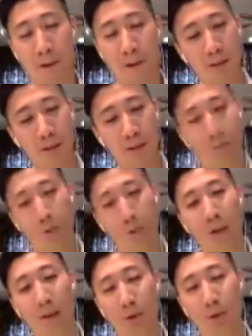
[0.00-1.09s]
Right? So
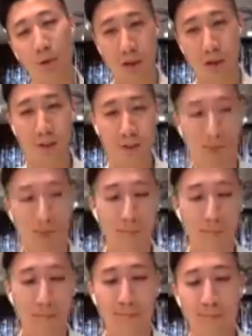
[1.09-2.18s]
when it comes to collection,
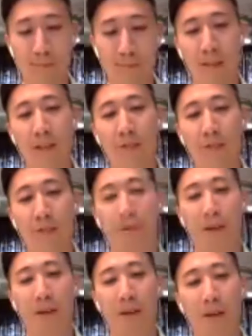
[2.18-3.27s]
if
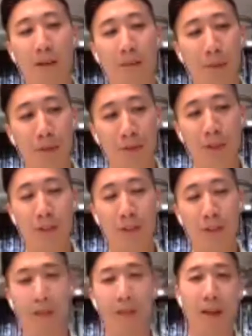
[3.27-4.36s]
a person is
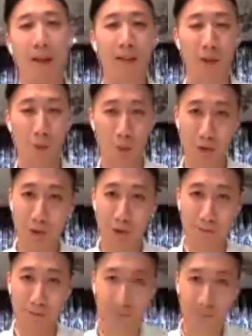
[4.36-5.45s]
staying at that
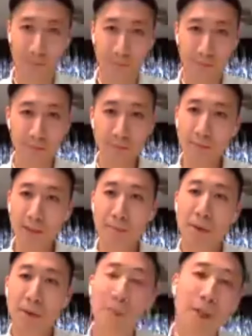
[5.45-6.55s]
location
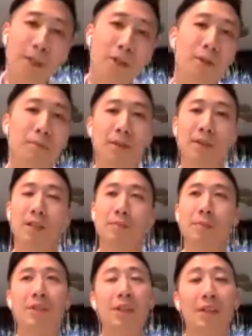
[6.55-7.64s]
permanently, or the person
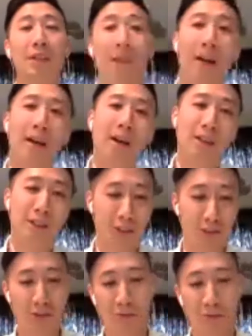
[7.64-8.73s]
has been staying there, the
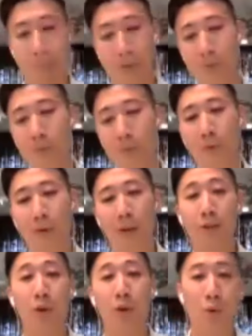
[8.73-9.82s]
chances of the person
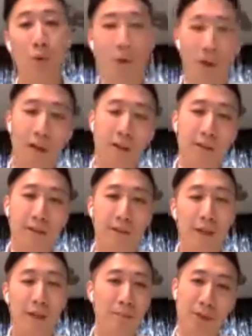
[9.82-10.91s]
moving is low.
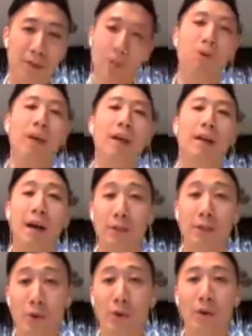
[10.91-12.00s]
That person will get a
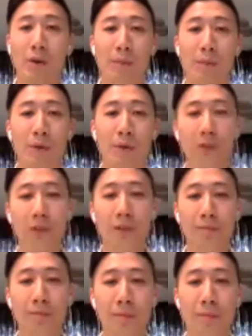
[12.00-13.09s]
higher score, because
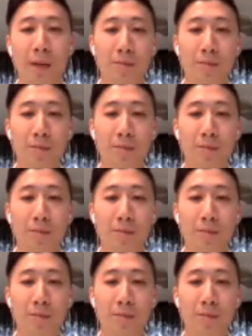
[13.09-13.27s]
it